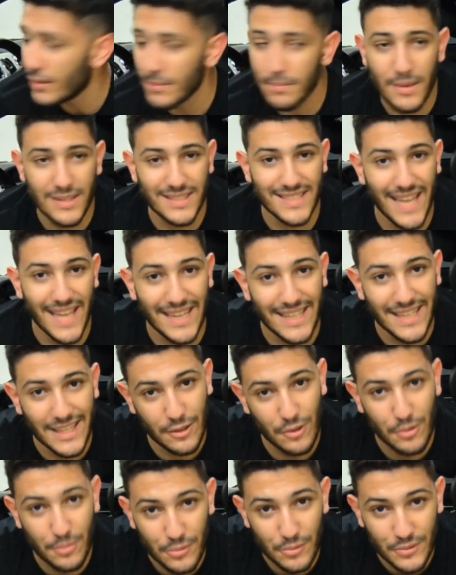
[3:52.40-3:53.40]
Mustang
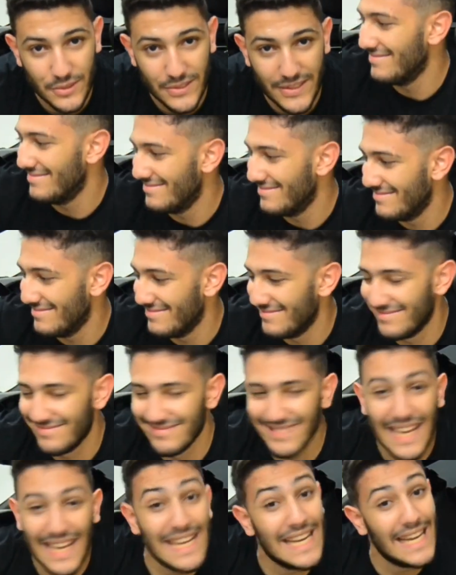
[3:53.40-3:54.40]
EcoBoost.
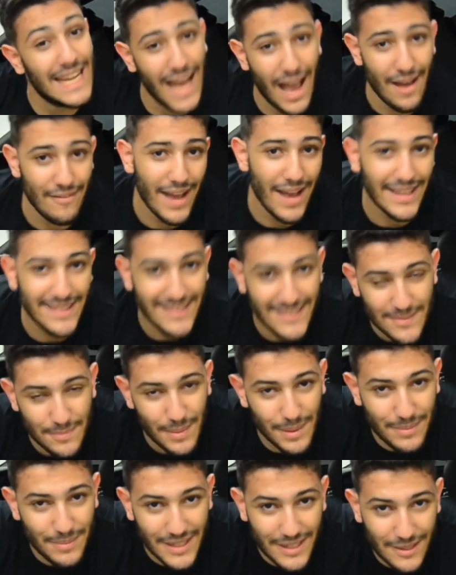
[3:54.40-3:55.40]
I've had this
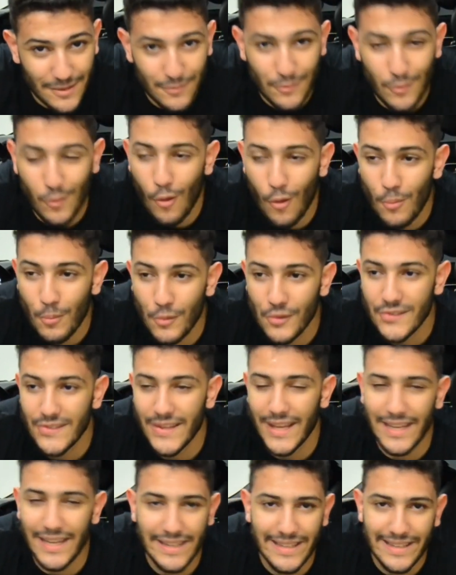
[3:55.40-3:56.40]
baby here for almost
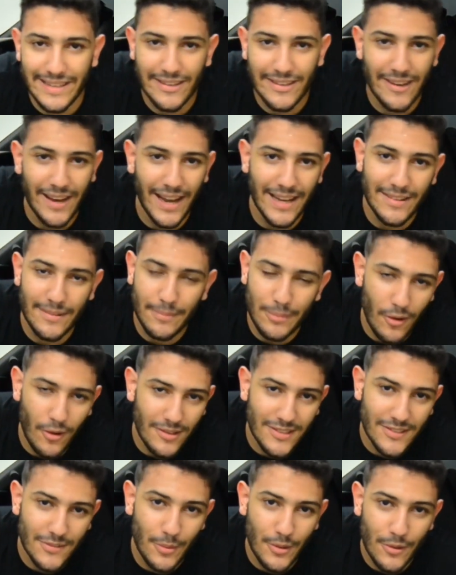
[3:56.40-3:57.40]
a year, and to be
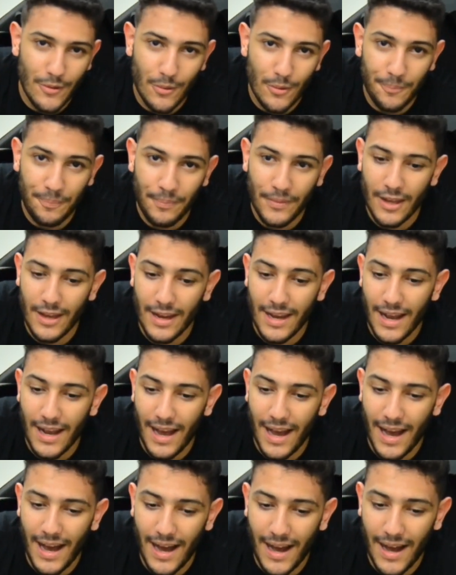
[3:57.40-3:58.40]
honest with you,
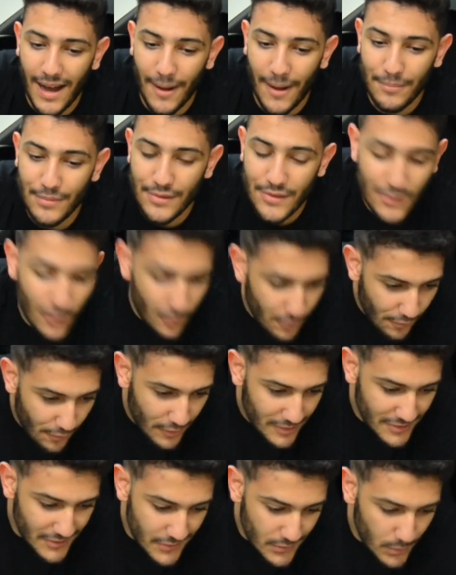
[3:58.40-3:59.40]
so
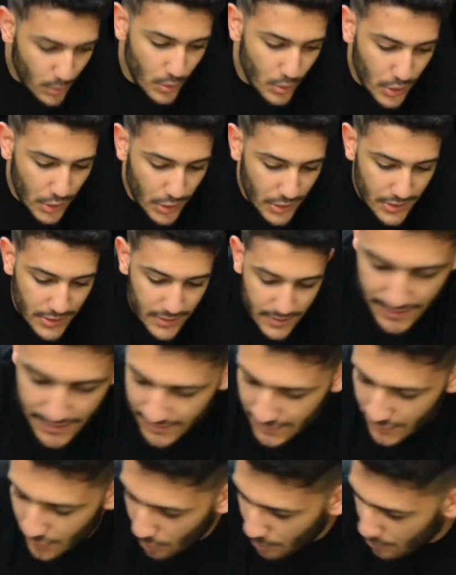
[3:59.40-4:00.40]
far so good,
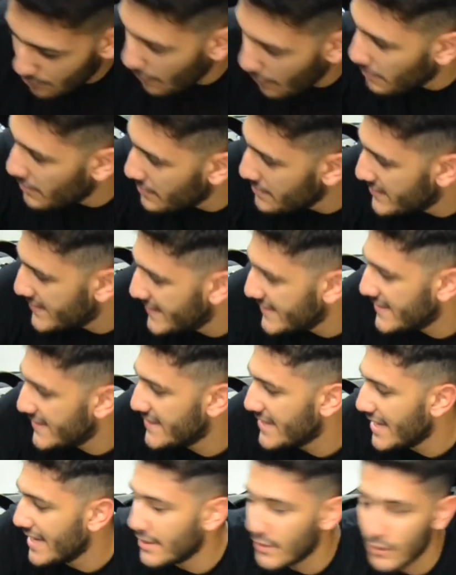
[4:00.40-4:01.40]
no problems. This
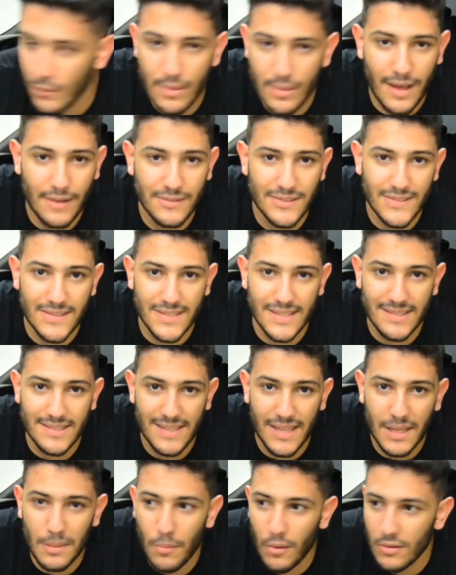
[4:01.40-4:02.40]
is a
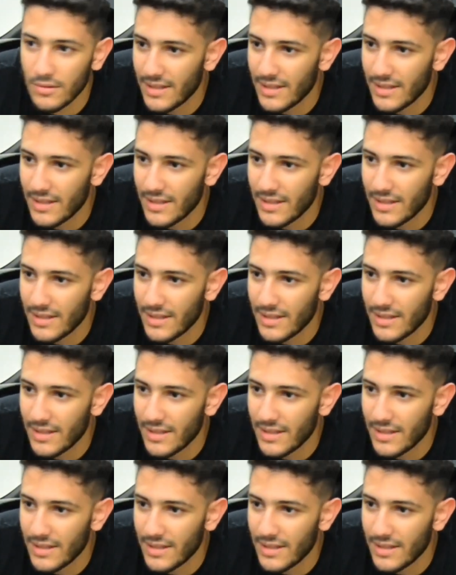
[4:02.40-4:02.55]
2016 model.